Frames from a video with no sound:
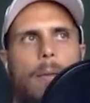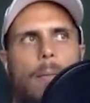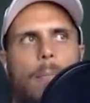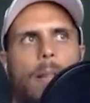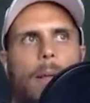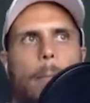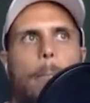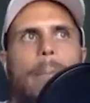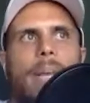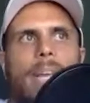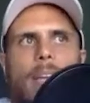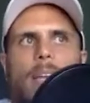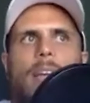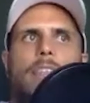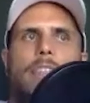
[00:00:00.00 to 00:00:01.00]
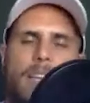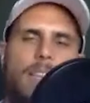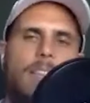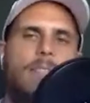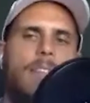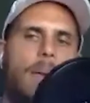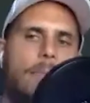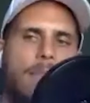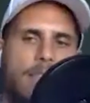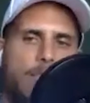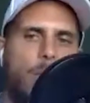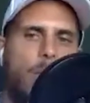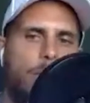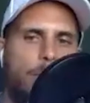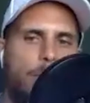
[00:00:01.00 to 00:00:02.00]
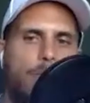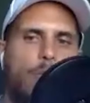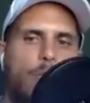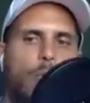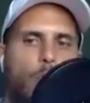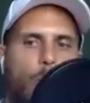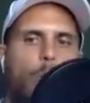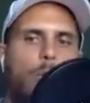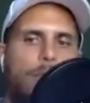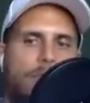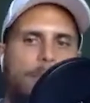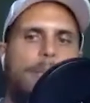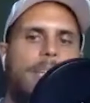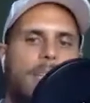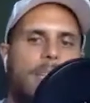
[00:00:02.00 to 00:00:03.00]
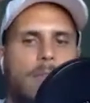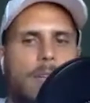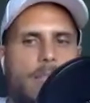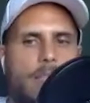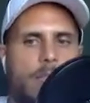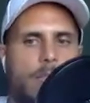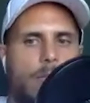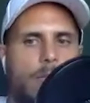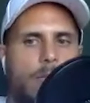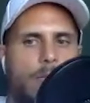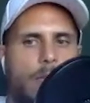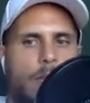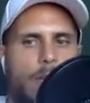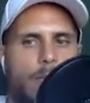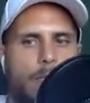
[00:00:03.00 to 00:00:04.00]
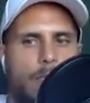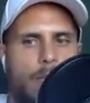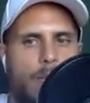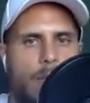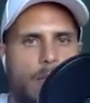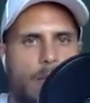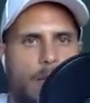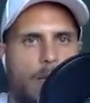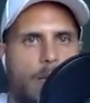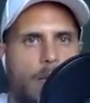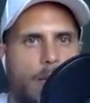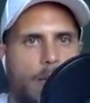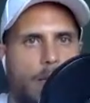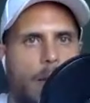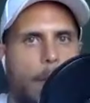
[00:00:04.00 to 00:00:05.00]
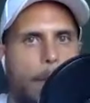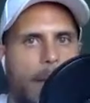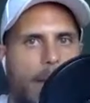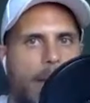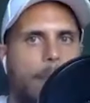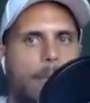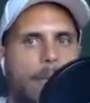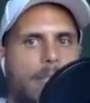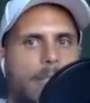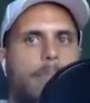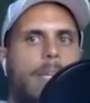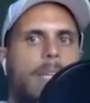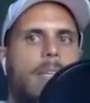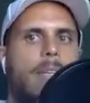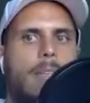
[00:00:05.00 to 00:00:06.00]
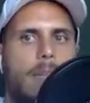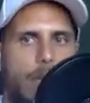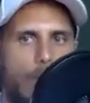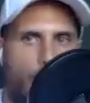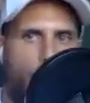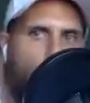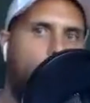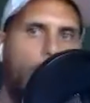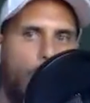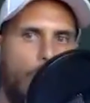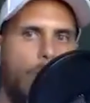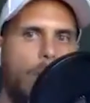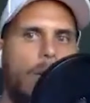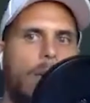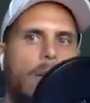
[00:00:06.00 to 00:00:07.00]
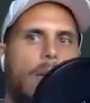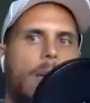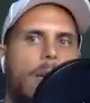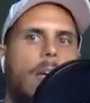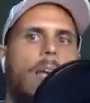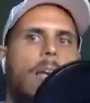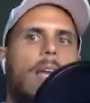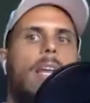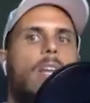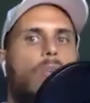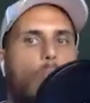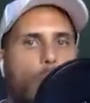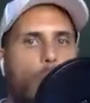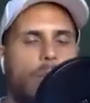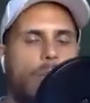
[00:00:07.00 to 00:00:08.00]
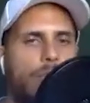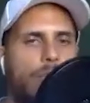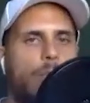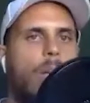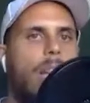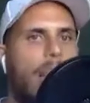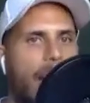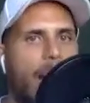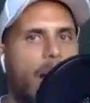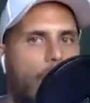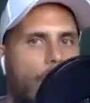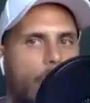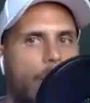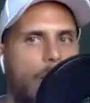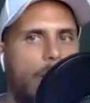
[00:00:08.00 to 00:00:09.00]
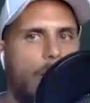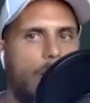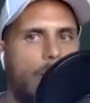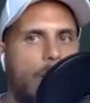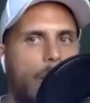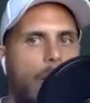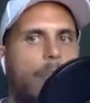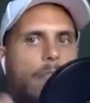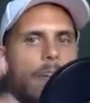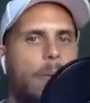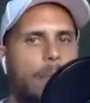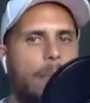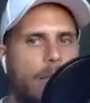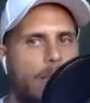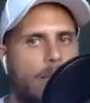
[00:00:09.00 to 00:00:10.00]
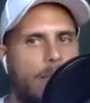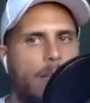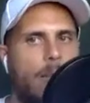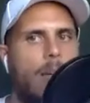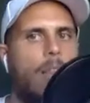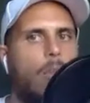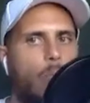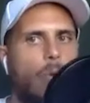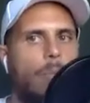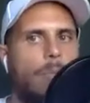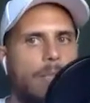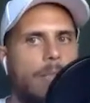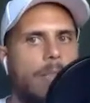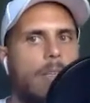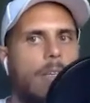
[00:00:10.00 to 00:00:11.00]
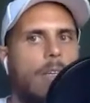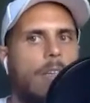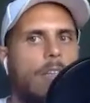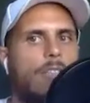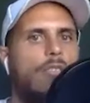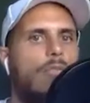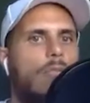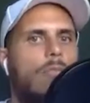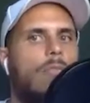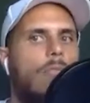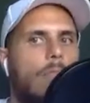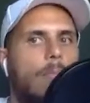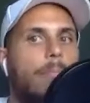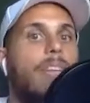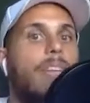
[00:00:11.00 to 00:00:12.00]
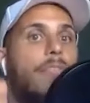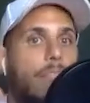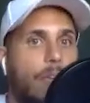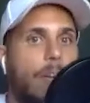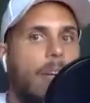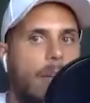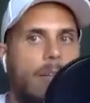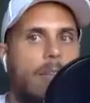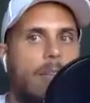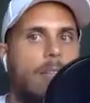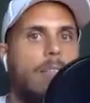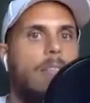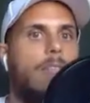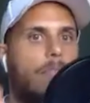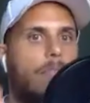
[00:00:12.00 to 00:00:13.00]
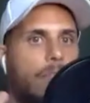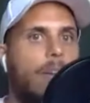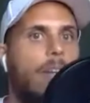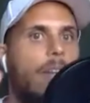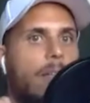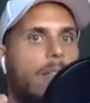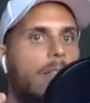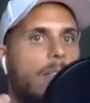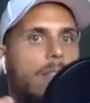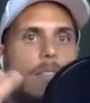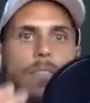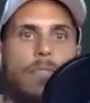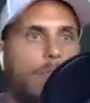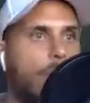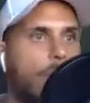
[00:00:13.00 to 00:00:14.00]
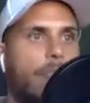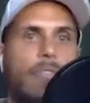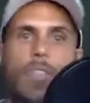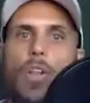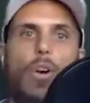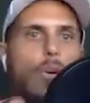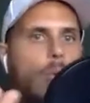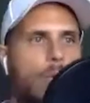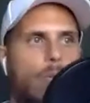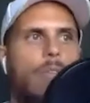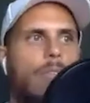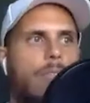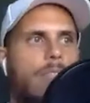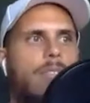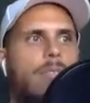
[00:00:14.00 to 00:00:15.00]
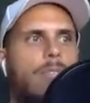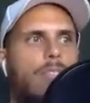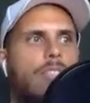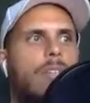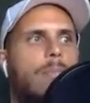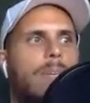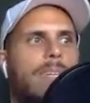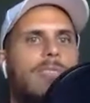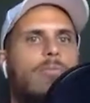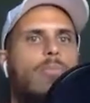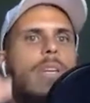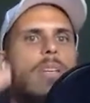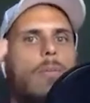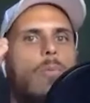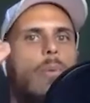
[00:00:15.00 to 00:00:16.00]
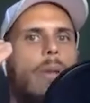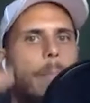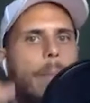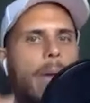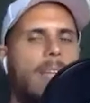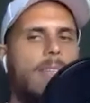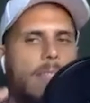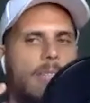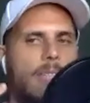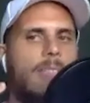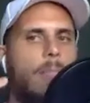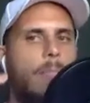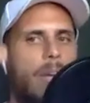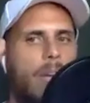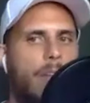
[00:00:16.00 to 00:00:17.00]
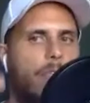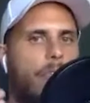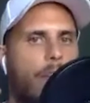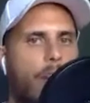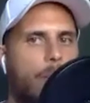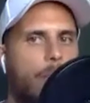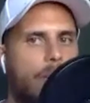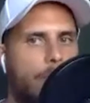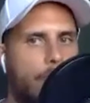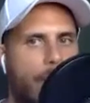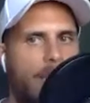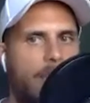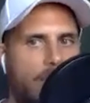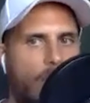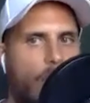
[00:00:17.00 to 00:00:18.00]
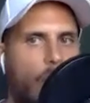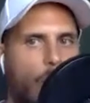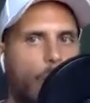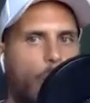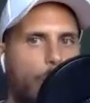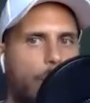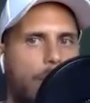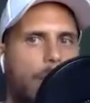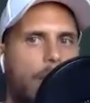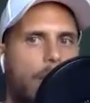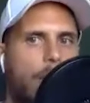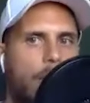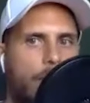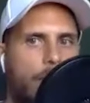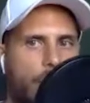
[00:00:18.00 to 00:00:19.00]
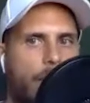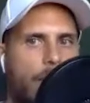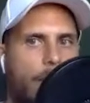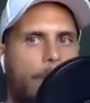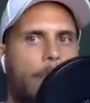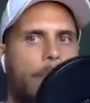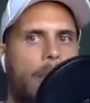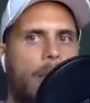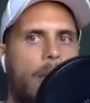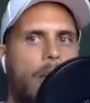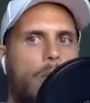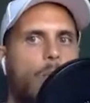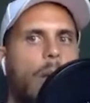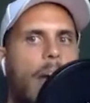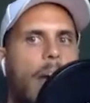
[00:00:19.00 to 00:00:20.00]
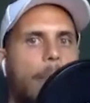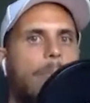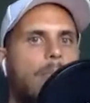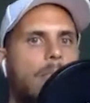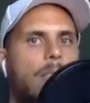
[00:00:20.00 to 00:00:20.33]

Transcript: like being effectively. I mean, this is why the book's called The Wall Speaks, right? So a man must be the wall in order to allow the feminine and the woman to be free to flow and all of this sort of shit. Because when a man doesn't bear frame, when a man doesn't hold frame, what happens